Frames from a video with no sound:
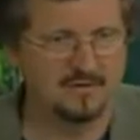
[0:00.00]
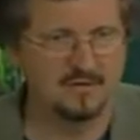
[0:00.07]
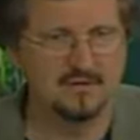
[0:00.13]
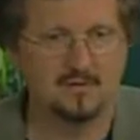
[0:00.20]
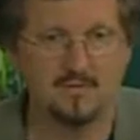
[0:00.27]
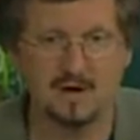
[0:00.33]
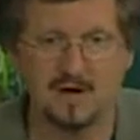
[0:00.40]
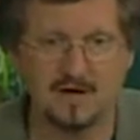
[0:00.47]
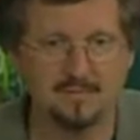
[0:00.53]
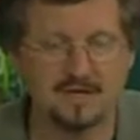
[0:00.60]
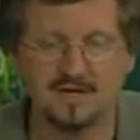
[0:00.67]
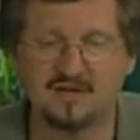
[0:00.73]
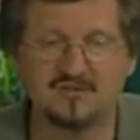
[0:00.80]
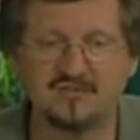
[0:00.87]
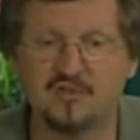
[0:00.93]
Why?
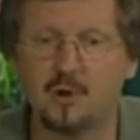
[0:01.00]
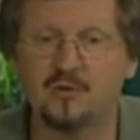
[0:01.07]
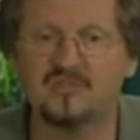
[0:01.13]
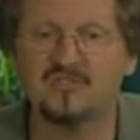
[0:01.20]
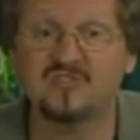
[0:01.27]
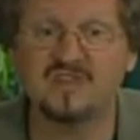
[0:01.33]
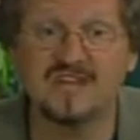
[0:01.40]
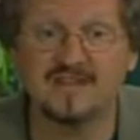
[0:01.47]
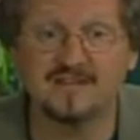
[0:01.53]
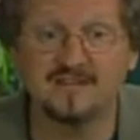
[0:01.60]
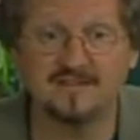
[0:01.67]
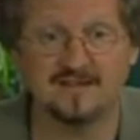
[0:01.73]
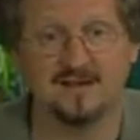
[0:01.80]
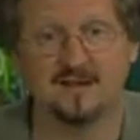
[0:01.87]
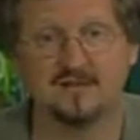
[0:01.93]
Because those skin
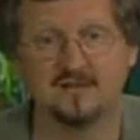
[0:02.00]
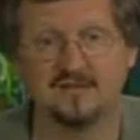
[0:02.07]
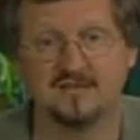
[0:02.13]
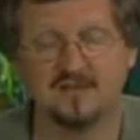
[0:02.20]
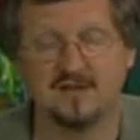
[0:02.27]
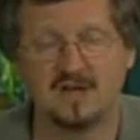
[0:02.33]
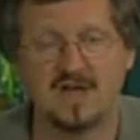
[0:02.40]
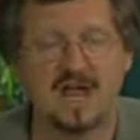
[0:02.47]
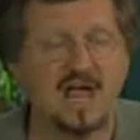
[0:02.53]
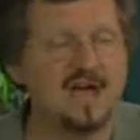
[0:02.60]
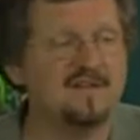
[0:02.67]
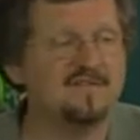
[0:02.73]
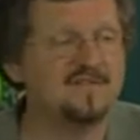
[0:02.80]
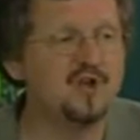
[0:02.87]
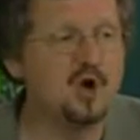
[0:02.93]
cells
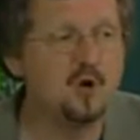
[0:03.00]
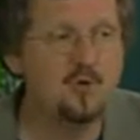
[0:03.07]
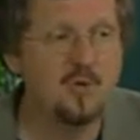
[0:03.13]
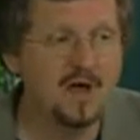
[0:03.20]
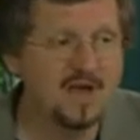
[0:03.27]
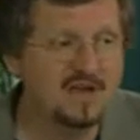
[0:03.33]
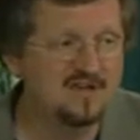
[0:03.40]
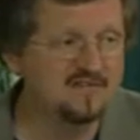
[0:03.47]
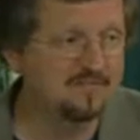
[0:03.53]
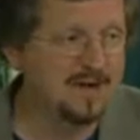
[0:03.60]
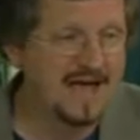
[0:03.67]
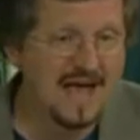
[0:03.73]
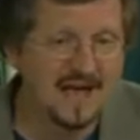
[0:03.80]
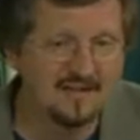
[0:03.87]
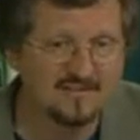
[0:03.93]
have no way of
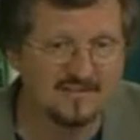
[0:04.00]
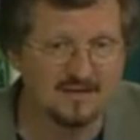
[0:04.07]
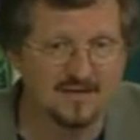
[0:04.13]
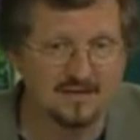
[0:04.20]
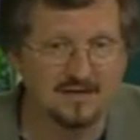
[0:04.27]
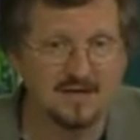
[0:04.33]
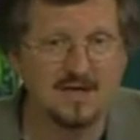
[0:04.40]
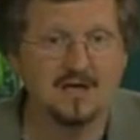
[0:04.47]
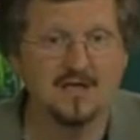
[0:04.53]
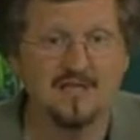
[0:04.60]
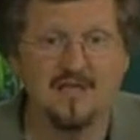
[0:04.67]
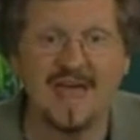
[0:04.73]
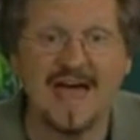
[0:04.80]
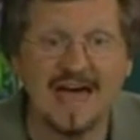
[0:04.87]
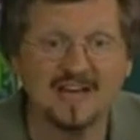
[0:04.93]
passing
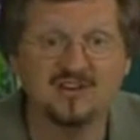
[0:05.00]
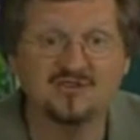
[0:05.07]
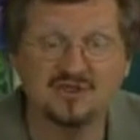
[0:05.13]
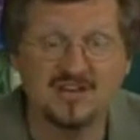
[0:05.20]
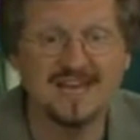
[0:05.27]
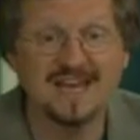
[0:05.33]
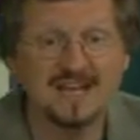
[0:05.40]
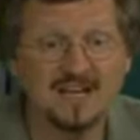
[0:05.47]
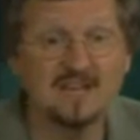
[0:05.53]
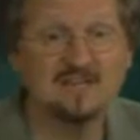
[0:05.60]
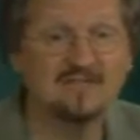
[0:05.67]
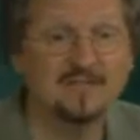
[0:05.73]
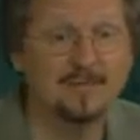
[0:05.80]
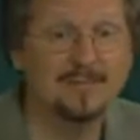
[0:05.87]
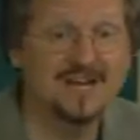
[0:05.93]
that genetic
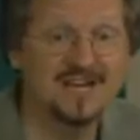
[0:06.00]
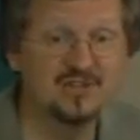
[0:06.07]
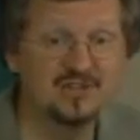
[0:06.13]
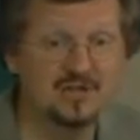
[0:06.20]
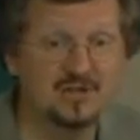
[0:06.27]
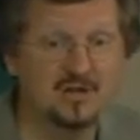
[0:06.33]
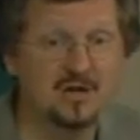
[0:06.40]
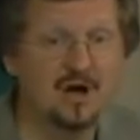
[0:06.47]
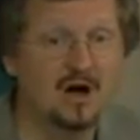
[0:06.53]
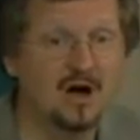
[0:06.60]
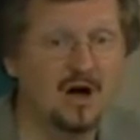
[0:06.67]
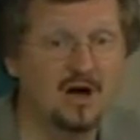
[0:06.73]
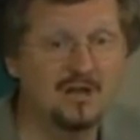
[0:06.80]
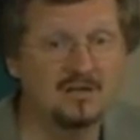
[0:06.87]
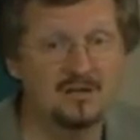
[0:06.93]
information
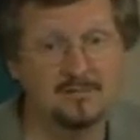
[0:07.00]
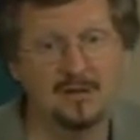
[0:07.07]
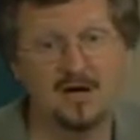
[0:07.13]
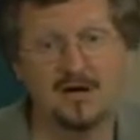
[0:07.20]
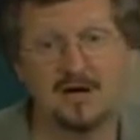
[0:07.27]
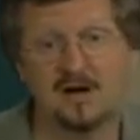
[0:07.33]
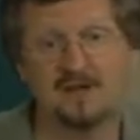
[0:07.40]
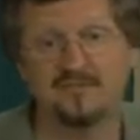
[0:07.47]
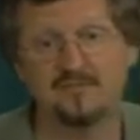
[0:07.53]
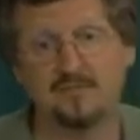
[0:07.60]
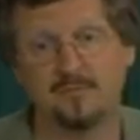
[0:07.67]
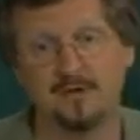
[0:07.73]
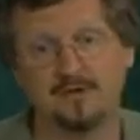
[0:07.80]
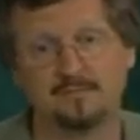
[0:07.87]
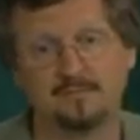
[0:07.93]
on to my
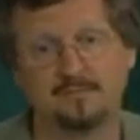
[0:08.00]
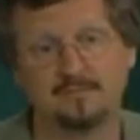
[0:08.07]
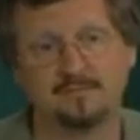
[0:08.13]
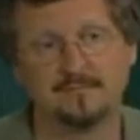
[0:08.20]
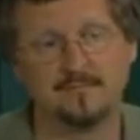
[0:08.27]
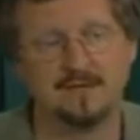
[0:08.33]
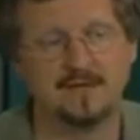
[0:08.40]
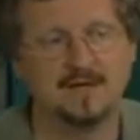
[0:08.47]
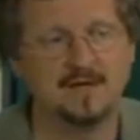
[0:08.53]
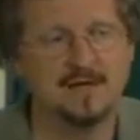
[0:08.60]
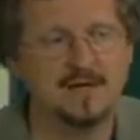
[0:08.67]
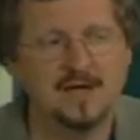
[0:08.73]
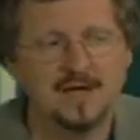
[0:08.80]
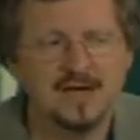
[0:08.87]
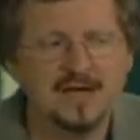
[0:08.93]
offspring.
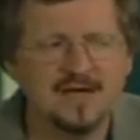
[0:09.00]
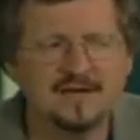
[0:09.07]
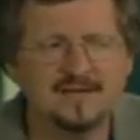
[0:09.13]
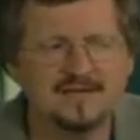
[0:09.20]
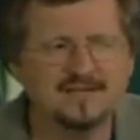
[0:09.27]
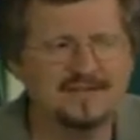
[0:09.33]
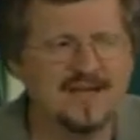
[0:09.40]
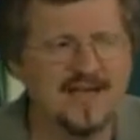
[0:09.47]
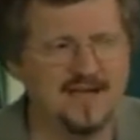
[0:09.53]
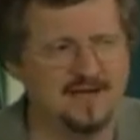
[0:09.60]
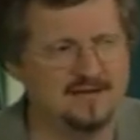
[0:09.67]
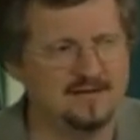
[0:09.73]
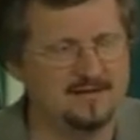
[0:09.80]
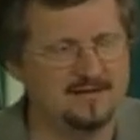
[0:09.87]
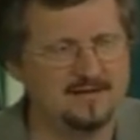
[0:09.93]

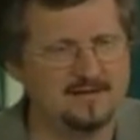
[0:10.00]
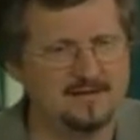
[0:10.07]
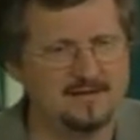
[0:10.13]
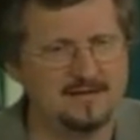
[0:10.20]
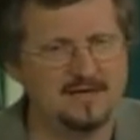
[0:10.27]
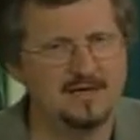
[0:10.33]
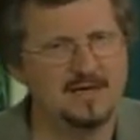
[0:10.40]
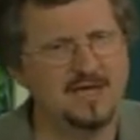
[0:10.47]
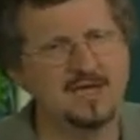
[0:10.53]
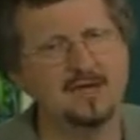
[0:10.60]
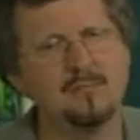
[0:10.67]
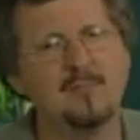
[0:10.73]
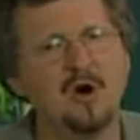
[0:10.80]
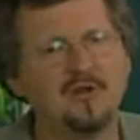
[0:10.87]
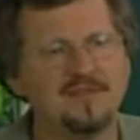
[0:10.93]
Instead,
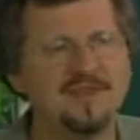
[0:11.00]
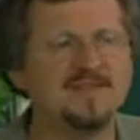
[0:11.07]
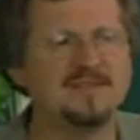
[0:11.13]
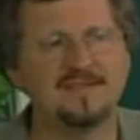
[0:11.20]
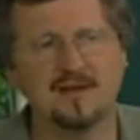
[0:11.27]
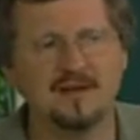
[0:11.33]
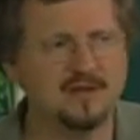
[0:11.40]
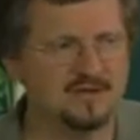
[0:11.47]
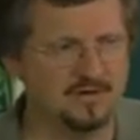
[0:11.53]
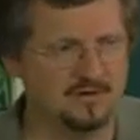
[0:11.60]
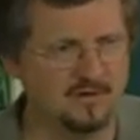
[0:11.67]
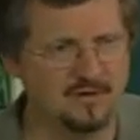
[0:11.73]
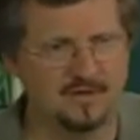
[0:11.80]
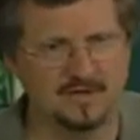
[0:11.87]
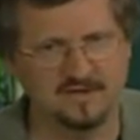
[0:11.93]
in multicellular
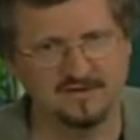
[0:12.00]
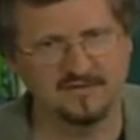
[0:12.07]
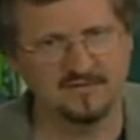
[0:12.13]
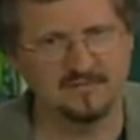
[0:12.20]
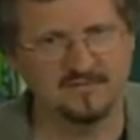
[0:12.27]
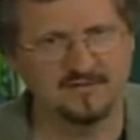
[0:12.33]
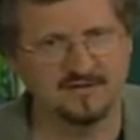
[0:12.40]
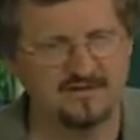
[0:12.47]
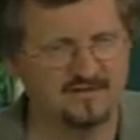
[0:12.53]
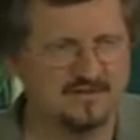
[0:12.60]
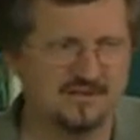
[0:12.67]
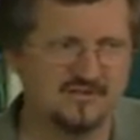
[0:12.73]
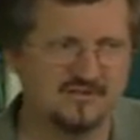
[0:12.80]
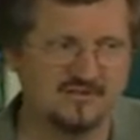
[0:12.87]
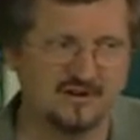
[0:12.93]
organisms,
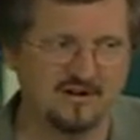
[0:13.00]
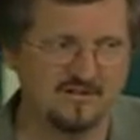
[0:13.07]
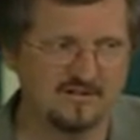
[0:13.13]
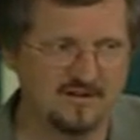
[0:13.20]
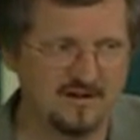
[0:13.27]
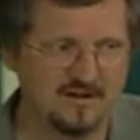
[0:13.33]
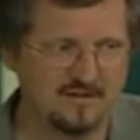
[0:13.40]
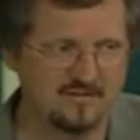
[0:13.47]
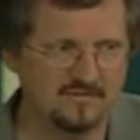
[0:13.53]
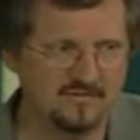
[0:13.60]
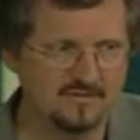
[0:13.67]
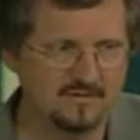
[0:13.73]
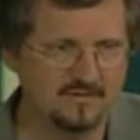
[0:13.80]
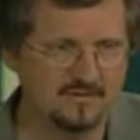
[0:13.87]
such as ourselves,